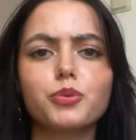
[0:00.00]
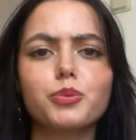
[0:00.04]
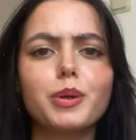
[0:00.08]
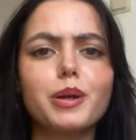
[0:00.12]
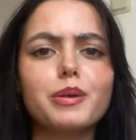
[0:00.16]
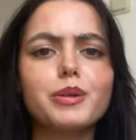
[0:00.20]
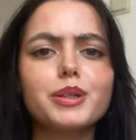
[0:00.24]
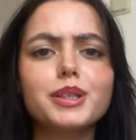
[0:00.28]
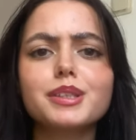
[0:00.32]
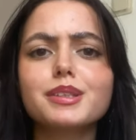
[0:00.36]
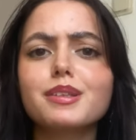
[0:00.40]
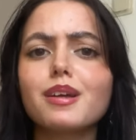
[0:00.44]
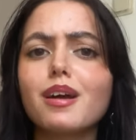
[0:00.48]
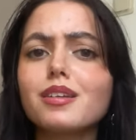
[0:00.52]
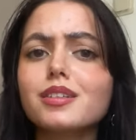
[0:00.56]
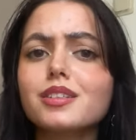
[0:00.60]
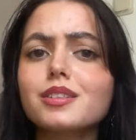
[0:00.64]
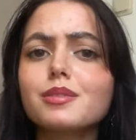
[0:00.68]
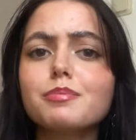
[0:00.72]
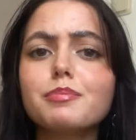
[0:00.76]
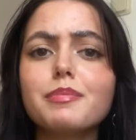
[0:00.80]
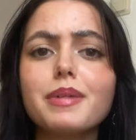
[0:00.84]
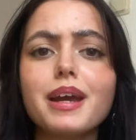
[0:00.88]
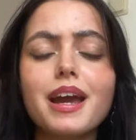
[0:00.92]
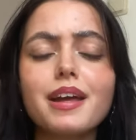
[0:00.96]
where it
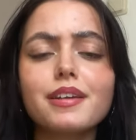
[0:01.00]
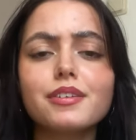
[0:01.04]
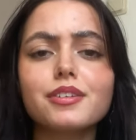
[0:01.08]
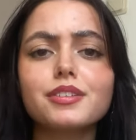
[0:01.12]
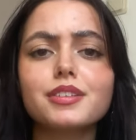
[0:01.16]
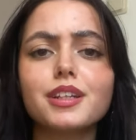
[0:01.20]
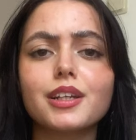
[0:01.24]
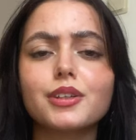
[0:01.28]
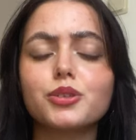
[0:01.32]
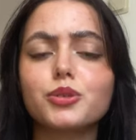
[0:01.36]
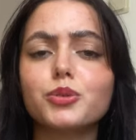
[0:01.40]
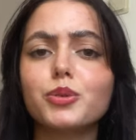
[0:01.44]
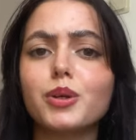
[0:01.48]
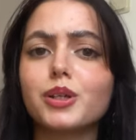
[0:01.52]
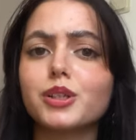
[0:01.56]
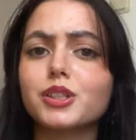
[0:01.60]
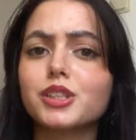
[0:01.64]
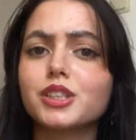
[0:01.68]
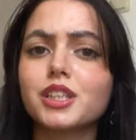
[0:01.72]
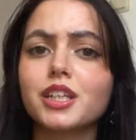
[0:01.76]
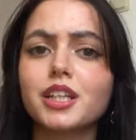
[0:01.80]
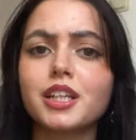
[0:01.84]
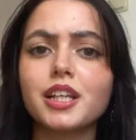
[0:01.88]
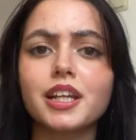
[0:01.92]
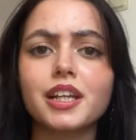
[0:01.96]
doesn't matter that you are
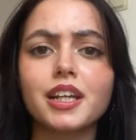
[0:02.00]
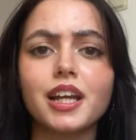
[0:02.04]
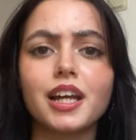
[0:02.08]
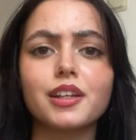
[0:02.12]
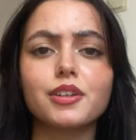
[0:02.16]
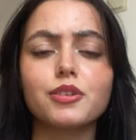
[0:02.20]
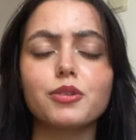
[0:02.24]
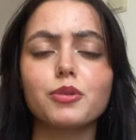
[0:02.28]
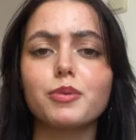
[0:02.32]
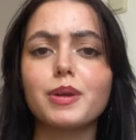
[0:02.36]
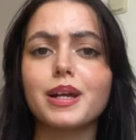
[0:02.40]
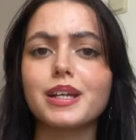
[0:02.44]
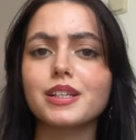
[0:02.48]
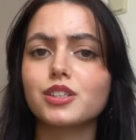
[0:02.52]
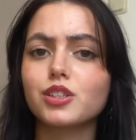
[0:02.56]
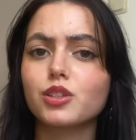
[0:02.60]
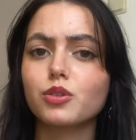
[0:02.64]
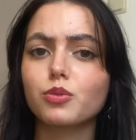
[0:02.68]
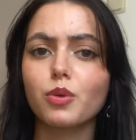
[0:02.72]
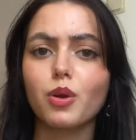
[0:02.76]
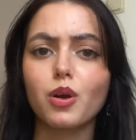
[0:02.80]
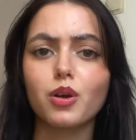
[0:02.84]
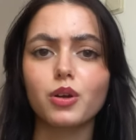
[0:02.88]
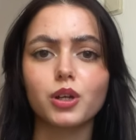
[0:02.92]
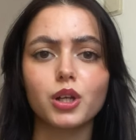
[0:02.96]
sitting at a
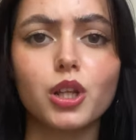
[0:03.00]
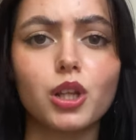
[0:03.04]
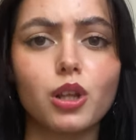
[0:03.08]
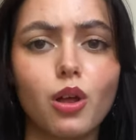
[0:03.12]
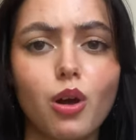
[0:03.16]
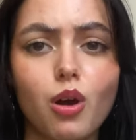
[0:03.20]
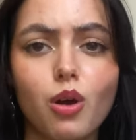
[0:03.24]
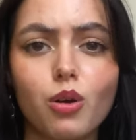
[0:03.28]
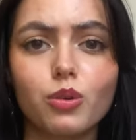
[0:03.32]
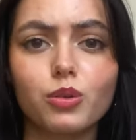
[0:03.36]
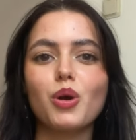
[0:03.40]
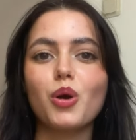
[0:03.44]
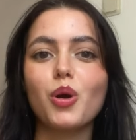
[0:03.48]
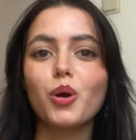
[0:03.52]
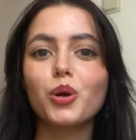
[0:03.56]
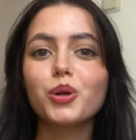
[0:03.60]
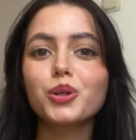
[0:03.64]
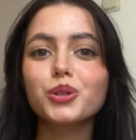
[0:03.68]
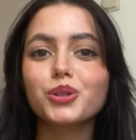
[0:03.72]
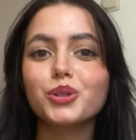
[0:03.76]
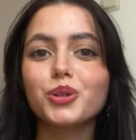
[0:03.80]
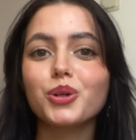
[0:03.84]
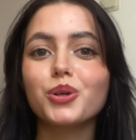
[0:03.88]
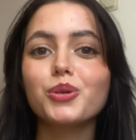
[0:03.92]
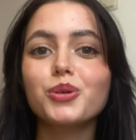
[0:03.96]
restaurant alone, or
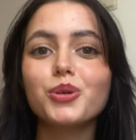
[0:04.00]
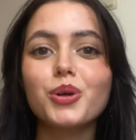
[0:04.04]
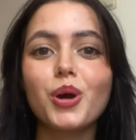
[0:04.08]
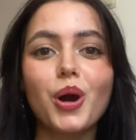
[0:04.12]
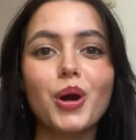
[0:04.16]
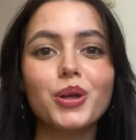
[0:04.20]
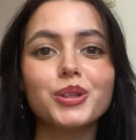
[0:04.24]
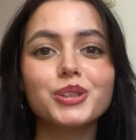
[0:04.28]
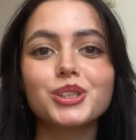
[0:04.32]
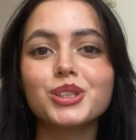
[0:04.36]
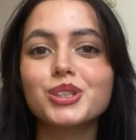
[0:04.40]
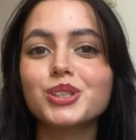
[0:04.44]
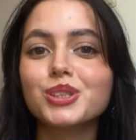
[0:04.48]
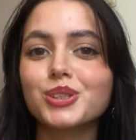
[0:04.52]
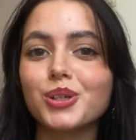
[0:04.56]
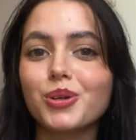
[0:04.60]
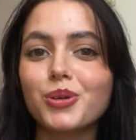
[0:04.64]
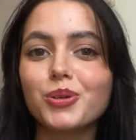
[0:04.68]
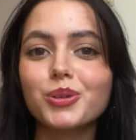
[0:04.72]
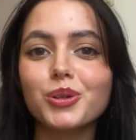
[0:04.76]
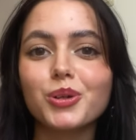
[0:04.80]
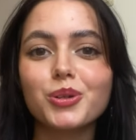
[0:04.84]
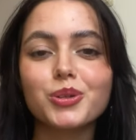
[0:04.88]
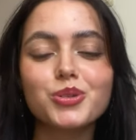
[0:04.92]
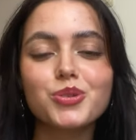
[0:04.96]
go on a
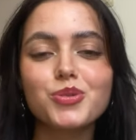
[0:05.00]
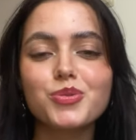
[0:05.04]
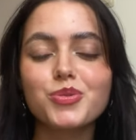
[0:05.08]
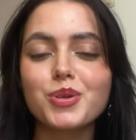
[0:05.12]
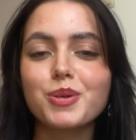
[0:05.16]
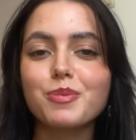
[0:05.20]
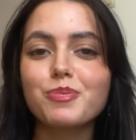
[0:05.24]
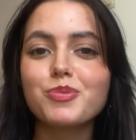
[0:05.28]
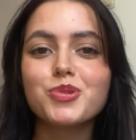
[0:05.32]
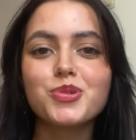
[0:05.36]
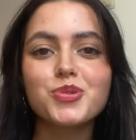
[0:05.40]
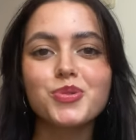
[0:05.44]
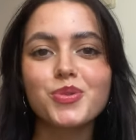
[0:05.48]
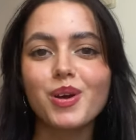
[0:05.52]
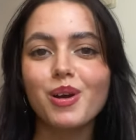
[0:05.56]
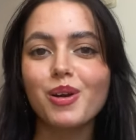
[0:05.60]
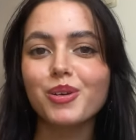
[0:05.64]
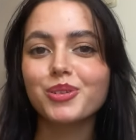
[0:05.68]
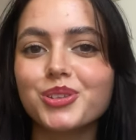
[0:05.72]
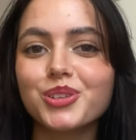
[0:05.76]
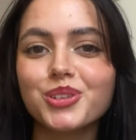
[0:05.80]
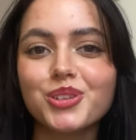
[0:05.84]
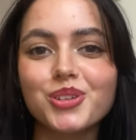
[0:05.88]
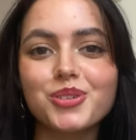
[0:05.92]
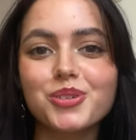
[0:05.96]
solo trip
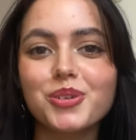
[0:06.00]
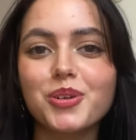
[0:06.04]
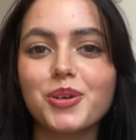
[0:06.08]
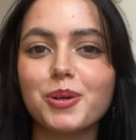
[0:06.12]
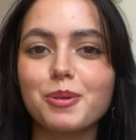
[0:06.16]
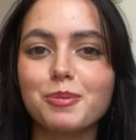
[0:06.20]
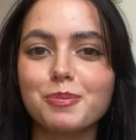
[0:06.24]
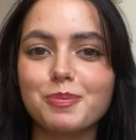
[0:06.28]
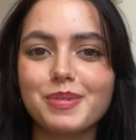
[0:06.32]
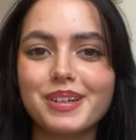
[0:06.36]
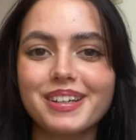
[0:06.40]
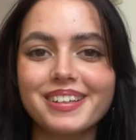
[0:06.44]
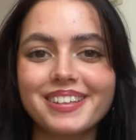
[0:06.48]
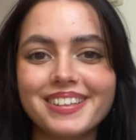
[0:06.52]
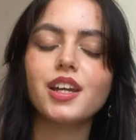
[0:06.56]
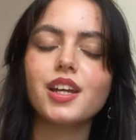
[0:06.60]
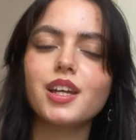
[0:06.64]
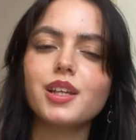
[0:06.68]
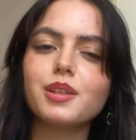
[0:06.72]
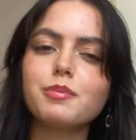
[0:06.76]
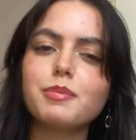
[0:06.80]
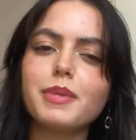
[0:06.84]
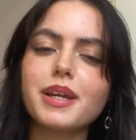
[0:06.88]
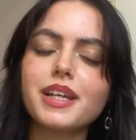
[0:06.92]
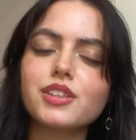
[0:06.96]
throughout Europe.
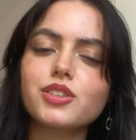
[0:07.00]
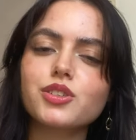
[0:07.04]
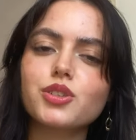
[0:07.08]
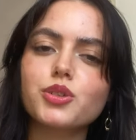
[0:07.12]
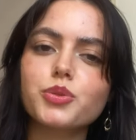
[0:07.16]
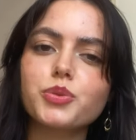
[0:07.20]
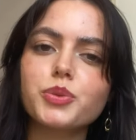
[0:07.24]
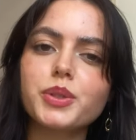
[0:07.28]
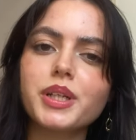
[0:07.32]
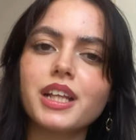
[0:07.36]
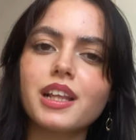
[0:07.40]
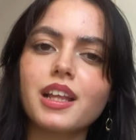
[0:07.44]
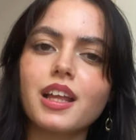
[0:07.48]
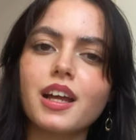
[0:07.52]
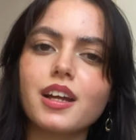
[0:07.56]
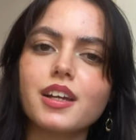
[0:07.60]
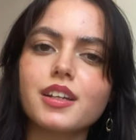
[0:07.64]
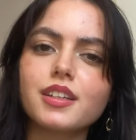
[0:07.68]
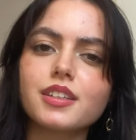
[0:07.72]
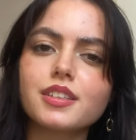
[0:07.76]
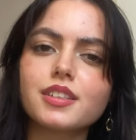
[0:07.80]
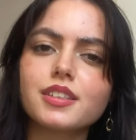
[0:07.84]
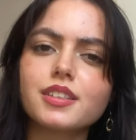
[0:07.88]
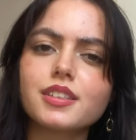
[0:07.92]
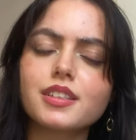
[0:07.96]
It makes you
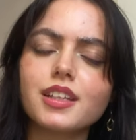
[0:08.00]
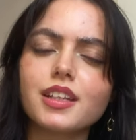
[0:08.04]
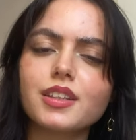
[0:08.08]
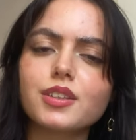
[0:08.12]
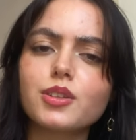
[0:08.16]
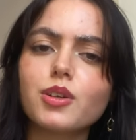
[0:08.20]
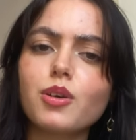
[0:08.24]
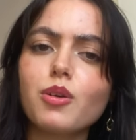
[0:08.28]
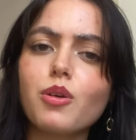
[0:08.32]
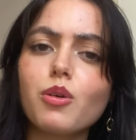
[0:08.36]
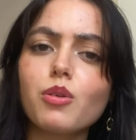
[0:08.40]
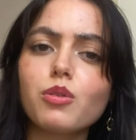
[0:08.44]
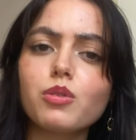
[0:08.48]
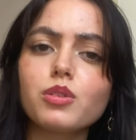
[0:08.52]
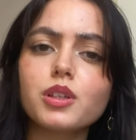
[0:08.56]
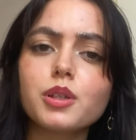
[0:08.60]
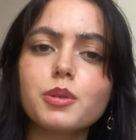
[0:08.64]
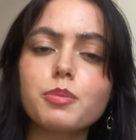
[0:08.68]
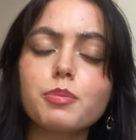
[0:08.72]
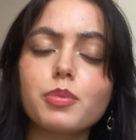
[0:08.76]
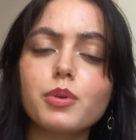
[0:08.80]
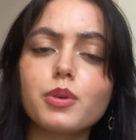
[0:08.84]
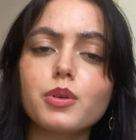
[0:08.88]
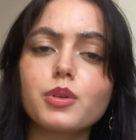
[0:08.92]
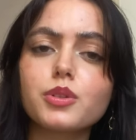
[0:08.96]
realize that the only
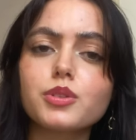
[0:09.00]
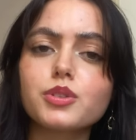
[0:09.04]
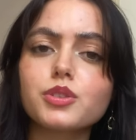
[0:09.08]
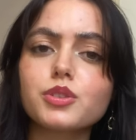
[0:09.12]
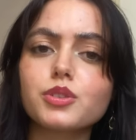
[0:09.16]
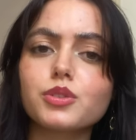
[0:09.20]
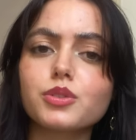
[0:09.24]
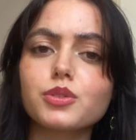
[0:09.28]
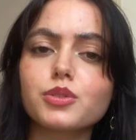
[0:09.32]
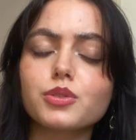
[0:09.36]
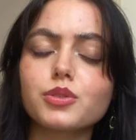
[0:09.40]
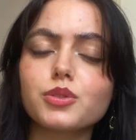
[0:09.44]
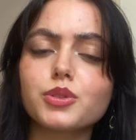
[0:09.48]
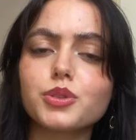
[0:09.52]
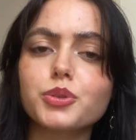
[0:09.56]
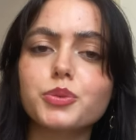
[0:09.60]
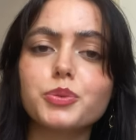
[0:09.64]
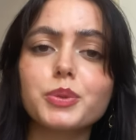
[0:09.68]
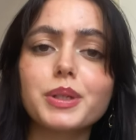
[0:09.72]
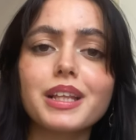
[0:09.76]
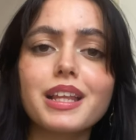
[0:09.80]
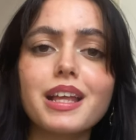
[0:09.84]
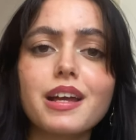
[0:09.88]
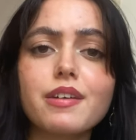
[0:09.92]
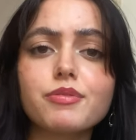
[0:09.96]
person you
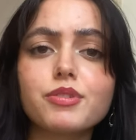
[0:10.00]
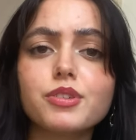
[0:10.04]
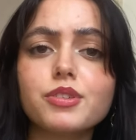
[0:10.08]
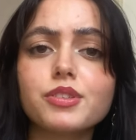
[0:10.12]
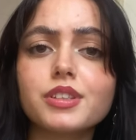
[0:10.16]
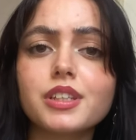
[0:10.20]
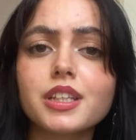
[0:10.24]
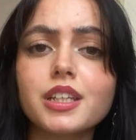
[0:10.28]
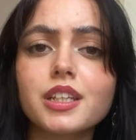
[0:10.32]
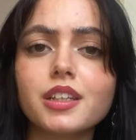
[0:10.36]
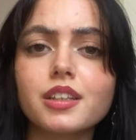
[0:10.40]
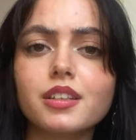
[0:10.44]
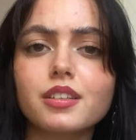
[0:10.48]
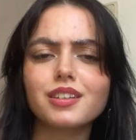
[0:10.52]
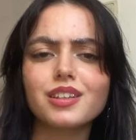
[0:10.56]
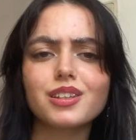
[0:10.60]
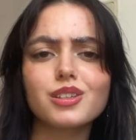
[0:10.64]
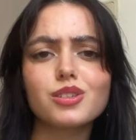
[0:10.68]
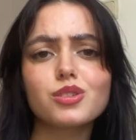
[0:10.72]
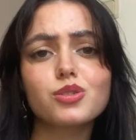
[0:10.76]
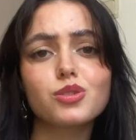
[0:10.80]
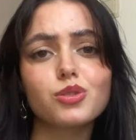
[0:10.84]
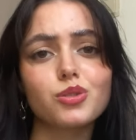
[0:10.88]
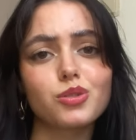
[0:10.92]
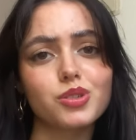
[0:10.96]
will ever need
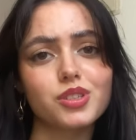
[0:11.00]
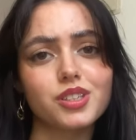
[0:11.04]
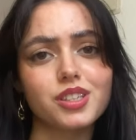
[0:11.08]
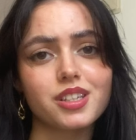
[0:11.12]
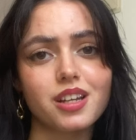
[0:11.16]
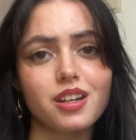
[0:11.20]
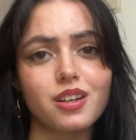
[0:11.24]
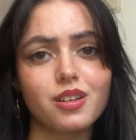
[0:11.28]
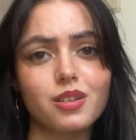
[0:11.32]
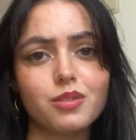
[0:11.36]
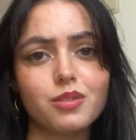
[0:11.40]
is yourself,